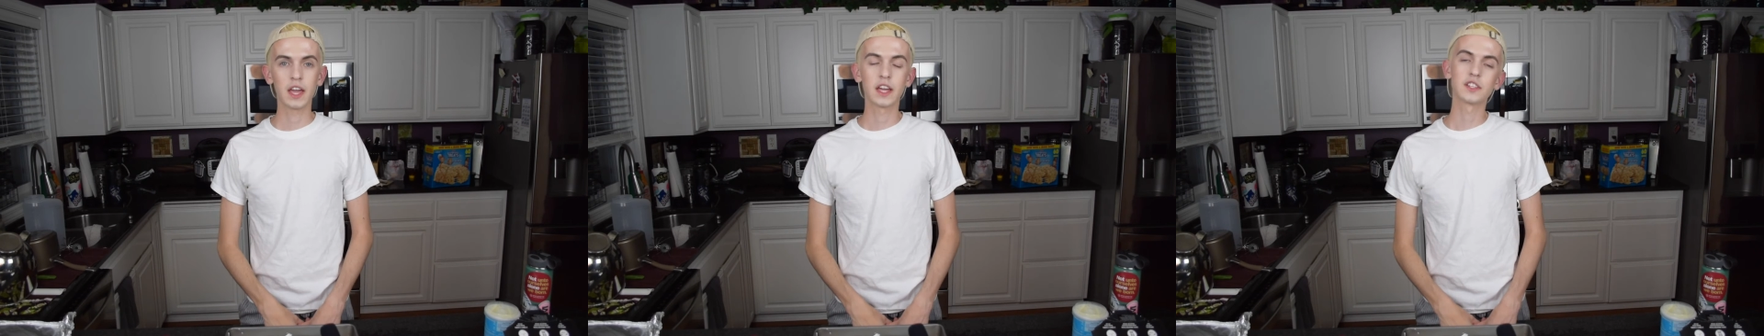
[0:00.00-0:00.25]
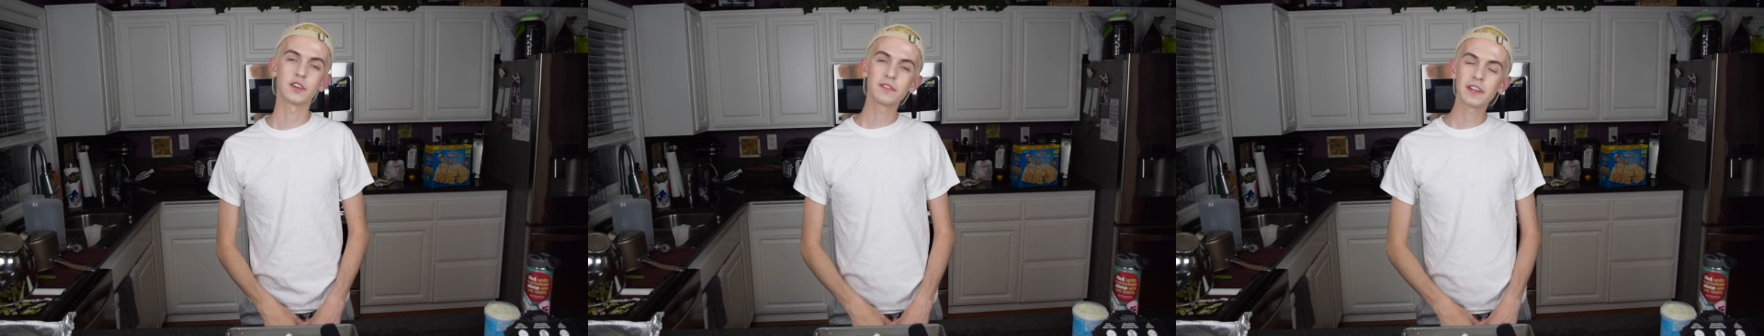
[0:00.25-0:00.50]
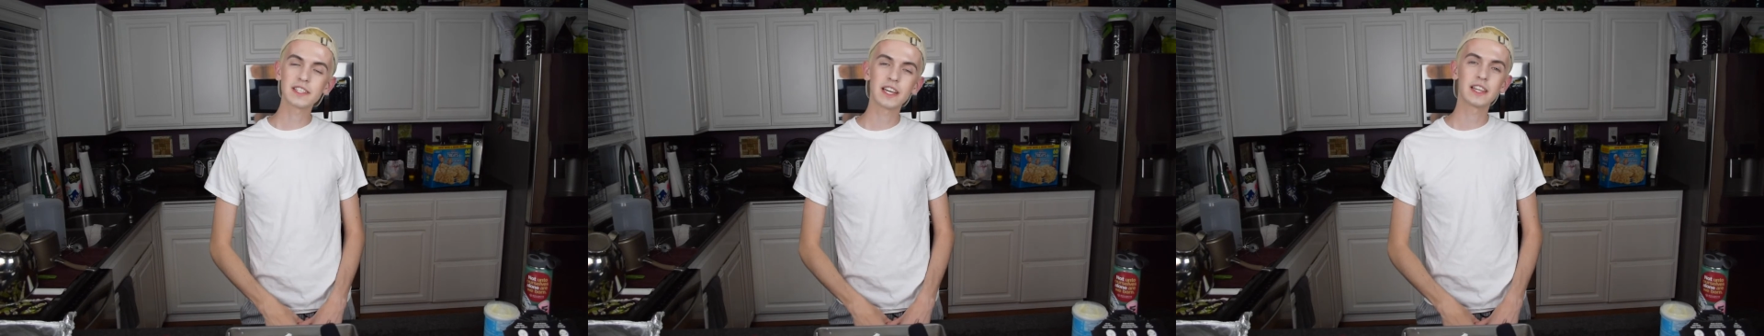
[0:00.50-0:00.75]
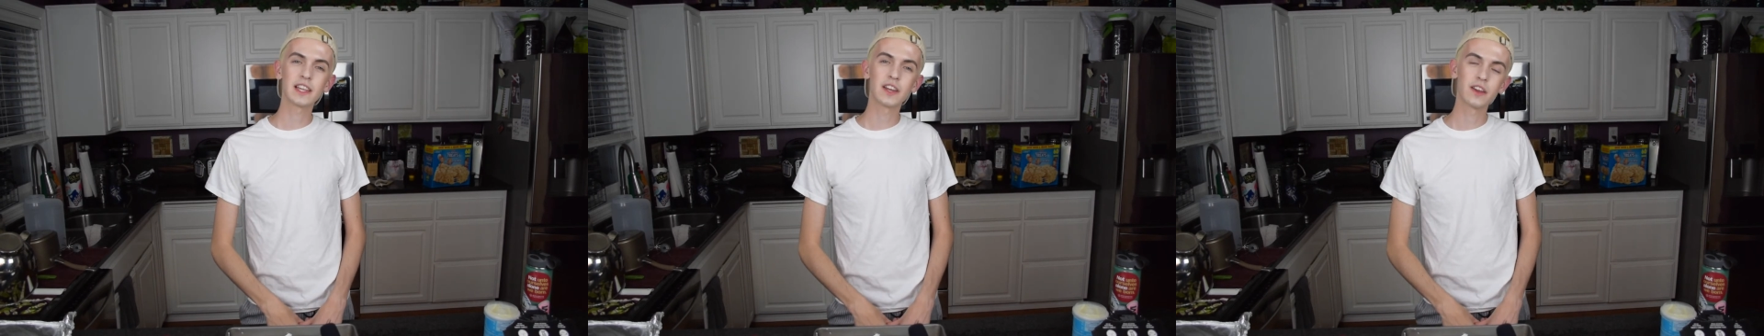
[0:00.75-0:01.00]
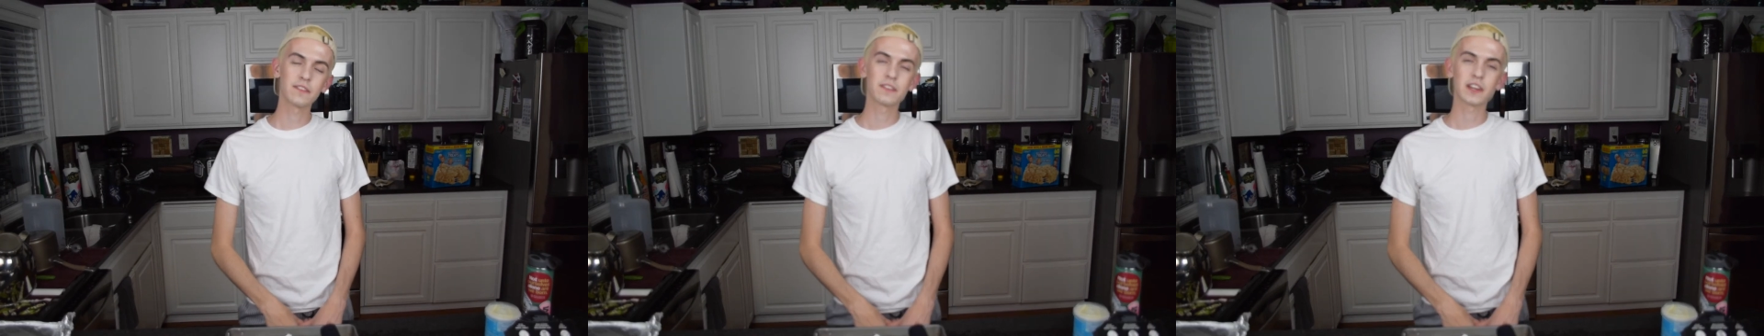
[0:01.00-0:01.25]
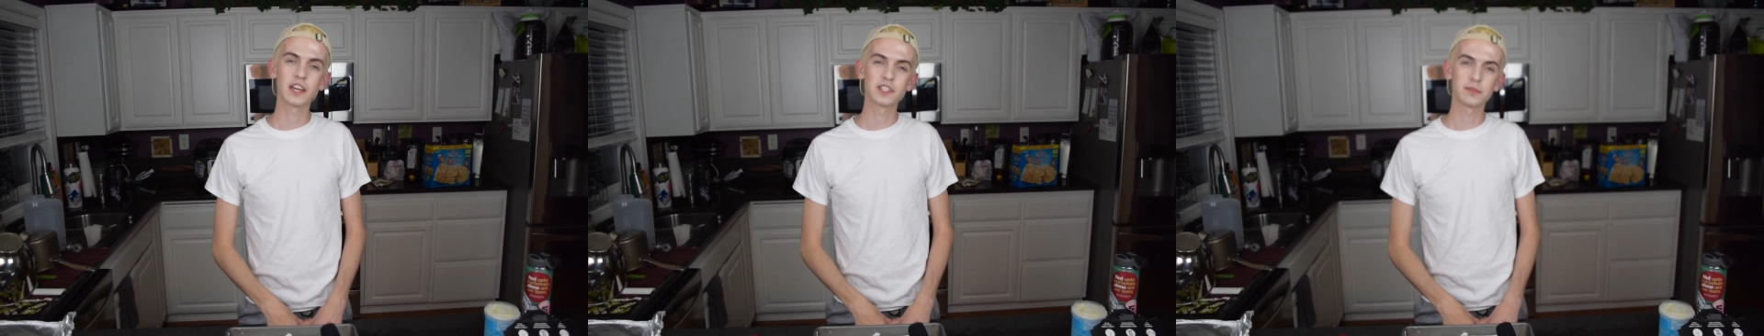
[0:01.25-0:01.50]
And don't forget to hit that
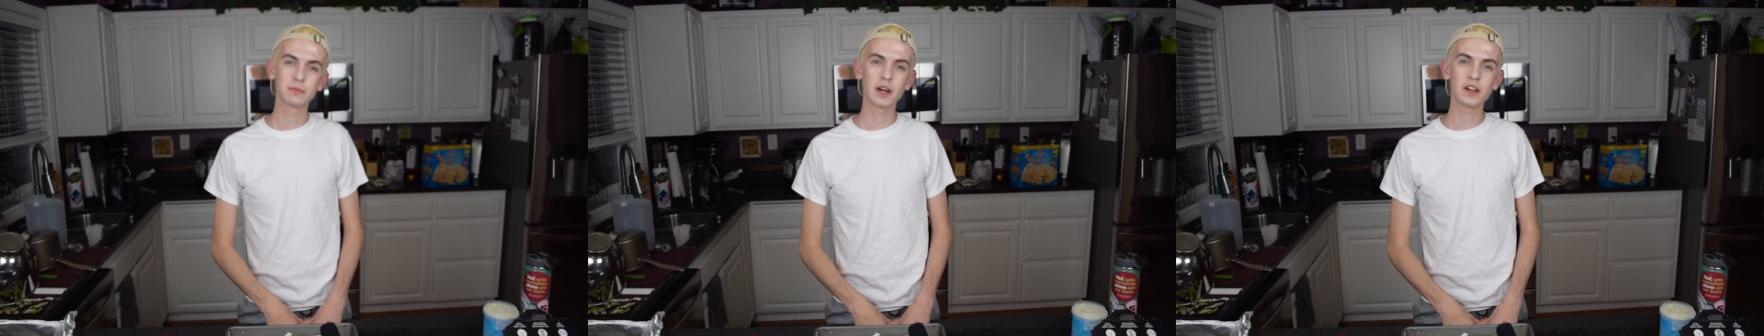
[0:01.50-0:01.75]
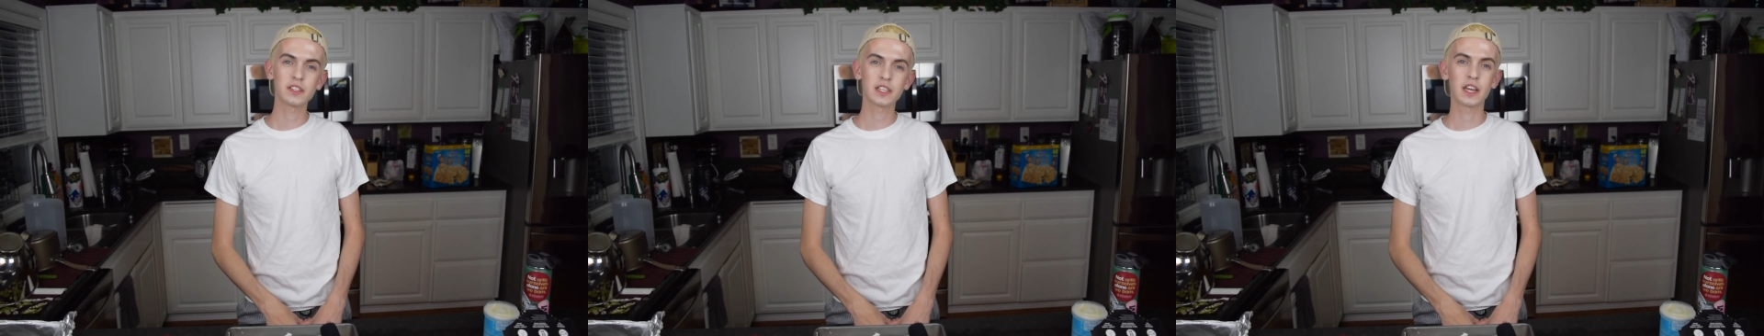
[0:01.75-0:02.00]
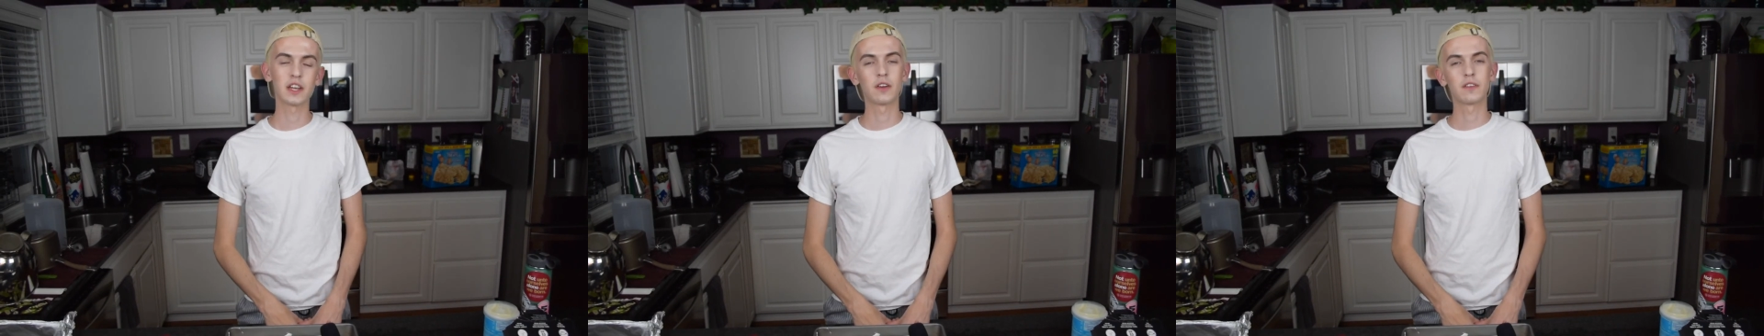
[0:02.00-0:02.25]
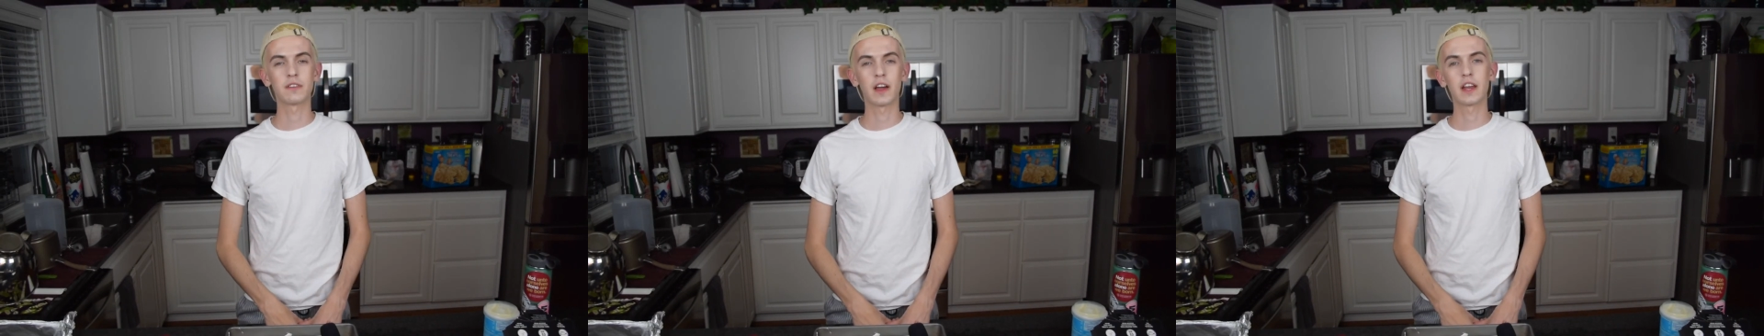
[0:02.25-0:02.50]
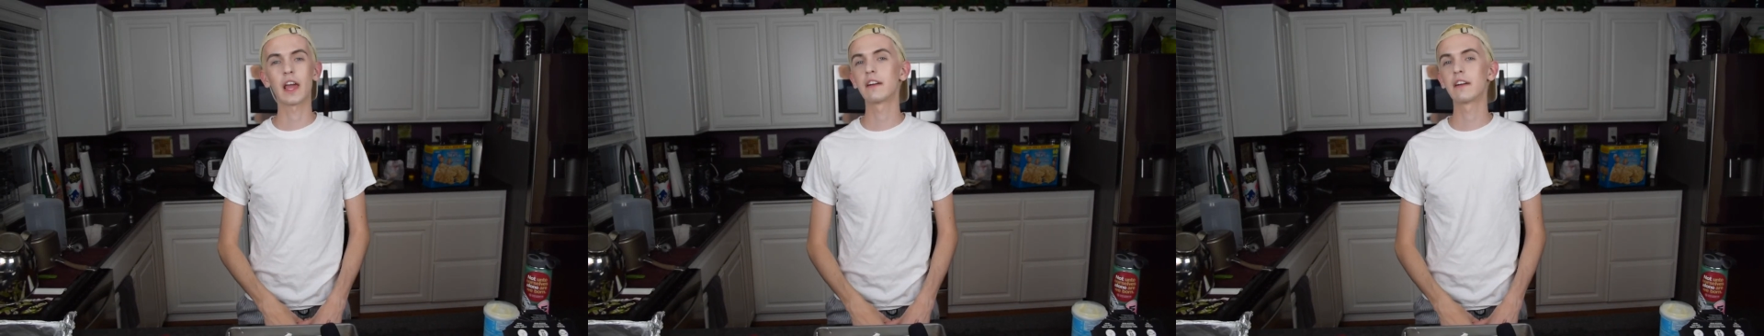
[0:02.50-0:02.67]
notification bell to get notified